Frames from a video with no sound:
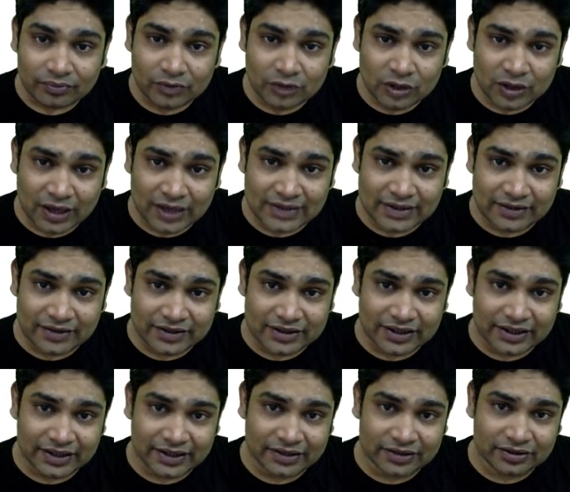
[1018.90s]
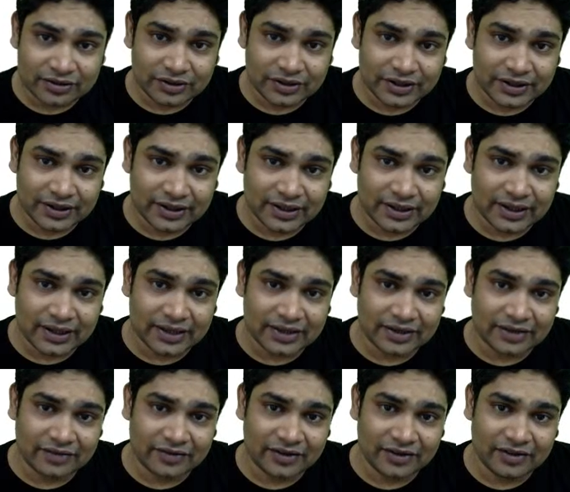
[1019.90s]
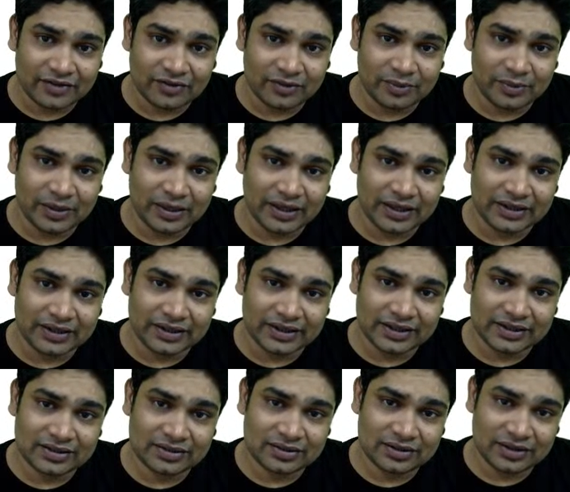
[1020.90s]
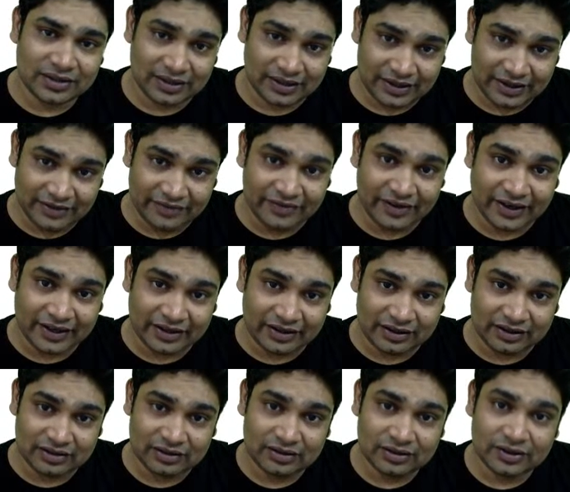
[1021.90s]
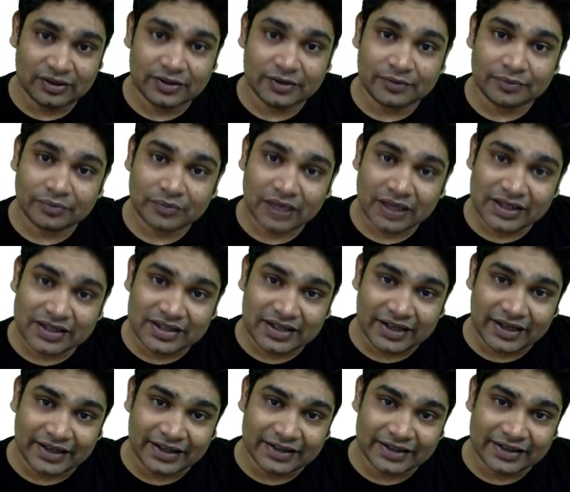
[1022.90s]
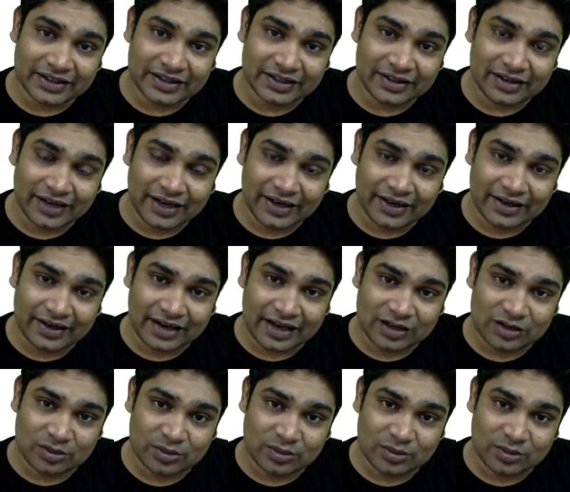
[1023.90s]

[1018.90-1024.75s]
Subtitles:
So as I was saying, so here electric field would be like this, the E vector instantaneously, right? It has to